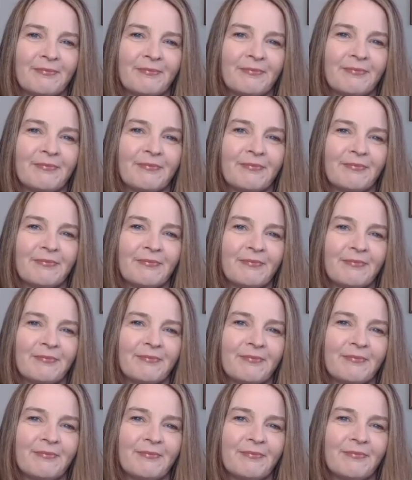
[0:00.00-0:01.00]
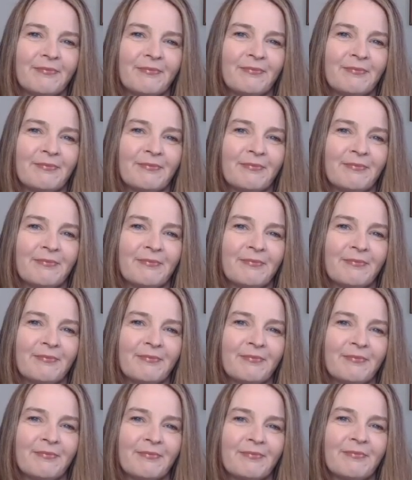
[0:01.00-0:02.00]

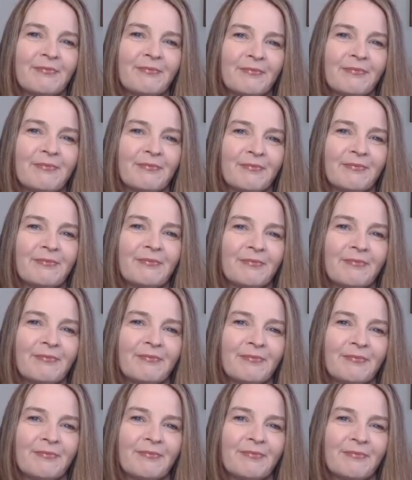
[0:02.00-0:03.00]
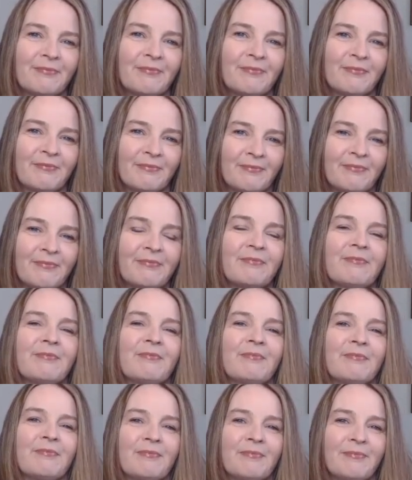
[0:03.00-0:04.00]

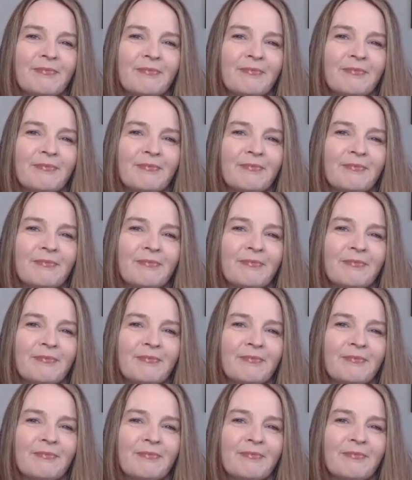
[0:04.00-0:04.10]
The person shown says nothing.